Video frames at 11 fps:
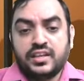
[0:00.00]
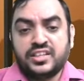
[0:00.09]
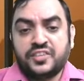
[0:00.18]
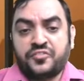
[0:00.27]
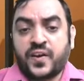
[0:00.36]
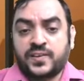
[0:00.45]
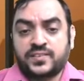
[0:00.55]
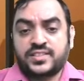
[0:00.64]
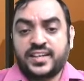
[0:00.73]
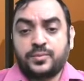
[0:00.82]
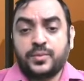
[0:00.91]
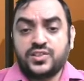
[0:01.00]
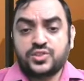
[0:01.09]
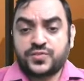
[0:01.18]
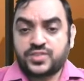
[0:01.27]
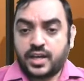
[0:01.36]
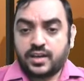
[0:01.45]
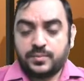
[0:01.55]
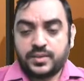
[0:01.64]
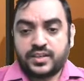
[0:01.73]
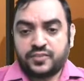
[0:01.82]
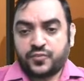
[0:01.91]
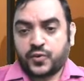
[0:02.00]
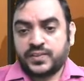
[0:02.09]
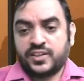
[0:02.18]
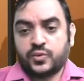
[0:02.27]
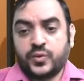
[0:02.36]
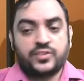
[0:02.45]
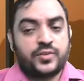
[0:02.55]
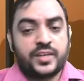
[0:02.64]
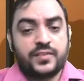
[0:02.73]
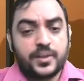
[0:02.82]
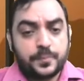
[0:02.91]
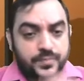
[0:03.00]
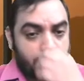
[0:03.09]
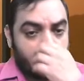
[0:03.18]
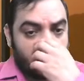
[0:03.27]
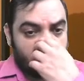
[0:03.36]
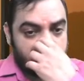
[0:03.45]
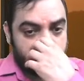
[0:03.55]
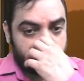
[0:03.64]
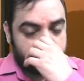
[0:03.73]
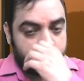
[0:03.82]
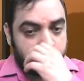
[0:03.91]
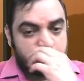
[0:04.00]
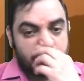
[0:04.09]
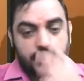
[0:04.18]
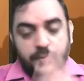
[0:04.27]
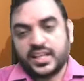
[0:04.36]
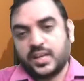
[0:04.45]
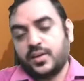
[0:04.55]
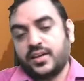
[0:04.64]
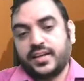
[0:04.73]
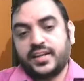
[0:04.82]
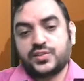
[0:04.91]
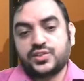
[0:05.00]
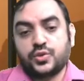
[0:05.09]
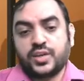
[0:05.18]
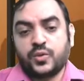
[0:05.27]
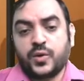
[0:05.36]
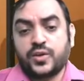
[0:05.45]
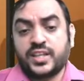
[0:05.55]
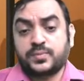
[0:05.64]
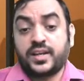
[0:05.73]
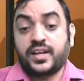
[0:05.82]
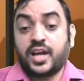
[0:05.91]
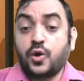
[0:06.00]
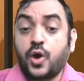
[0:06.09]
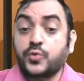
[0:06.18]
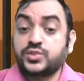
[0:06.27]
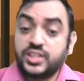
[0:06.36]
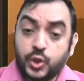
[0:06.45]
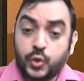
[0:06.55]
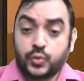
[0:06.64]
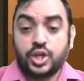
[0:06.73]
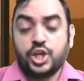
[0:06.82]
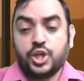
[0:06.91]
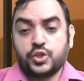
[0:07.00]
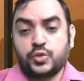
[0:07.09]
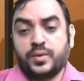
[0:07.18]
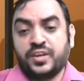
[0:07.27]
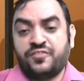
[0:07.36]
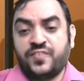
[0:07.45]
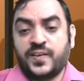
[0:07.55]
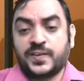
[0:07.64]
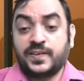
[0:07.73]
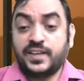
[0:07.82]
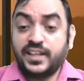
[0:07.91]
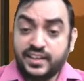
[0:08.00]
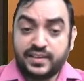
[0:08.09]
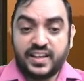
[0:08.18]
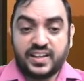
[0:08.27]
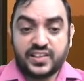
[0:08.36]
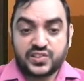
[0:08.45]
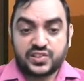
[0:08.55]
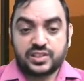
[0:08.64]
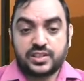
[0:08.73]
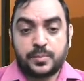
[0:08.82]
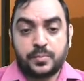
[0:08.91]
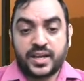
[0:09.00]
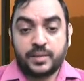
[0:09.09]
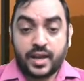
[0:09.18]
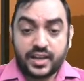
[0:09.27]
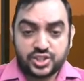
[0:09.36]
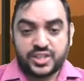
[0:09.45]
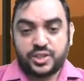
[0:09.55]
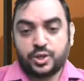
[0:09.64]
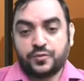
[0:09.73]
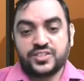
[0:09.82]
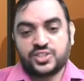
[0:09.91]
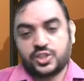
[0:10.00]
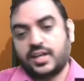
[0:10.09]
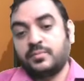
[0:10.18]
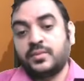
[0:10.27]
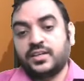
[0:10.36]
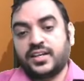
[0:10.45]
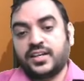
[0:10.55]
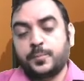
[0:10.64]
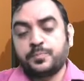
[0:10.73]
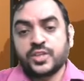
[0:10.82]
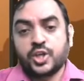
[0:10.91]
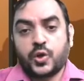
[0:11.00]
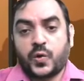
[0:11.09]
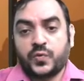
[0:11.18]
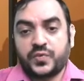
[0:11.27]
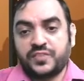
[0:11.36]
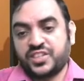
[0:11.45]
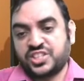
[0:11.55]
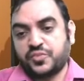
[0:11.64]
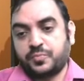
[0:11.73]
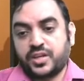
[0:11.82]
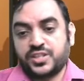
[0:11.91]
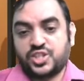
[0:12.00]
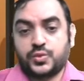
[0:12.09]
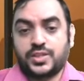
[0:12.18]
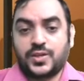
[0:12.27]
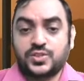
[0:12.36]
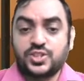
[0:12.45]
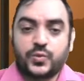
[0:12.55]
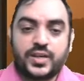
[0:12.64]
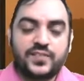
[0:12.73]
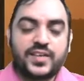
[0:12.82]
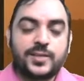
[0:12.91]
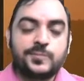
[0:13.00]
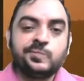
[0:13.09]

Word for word: the financial statements of Star Limited for the year 2021 along with the workings and applicable Ind AS. You are required to explain how housing loan should be reflected in Ind AS compliant balance sheet of Star Limited on 31st of March 2021.